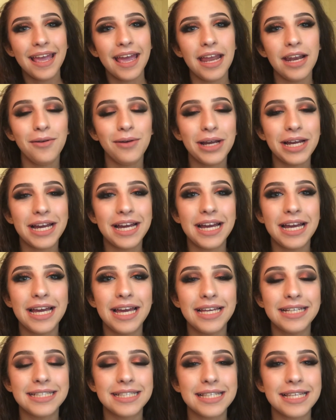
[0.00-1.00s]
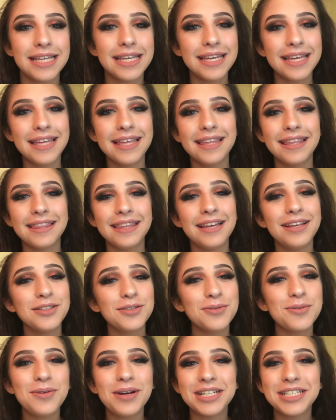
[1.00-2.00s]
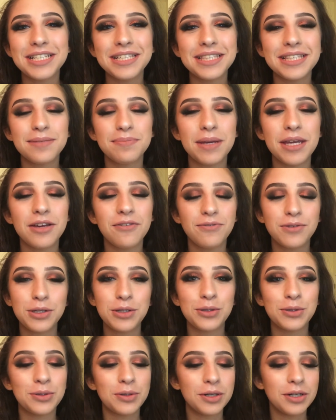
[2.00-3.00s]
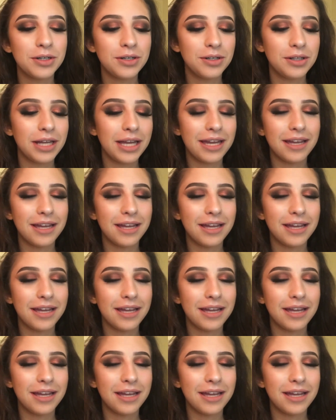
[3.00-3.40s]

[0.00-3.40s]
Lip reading: Anyway, guys, thanks for watching this makeup tutorial,